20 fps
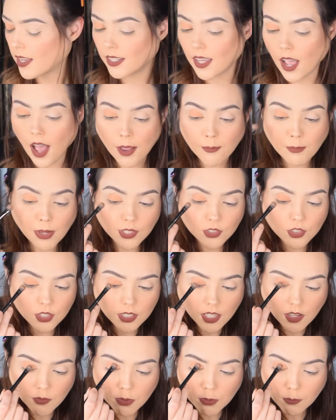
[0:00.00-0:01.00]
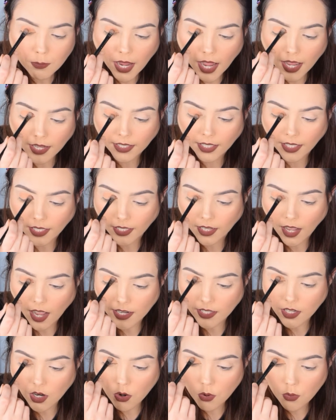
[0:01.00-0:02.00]
I mentioned I've been packing. I
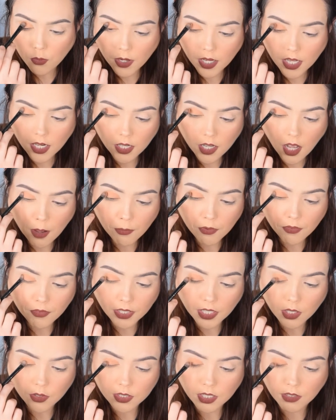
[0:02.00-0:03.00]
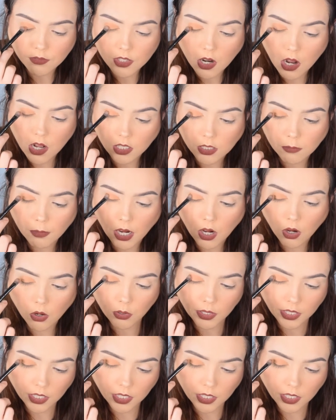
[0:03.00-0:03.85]
know in a couple videos I've talked about,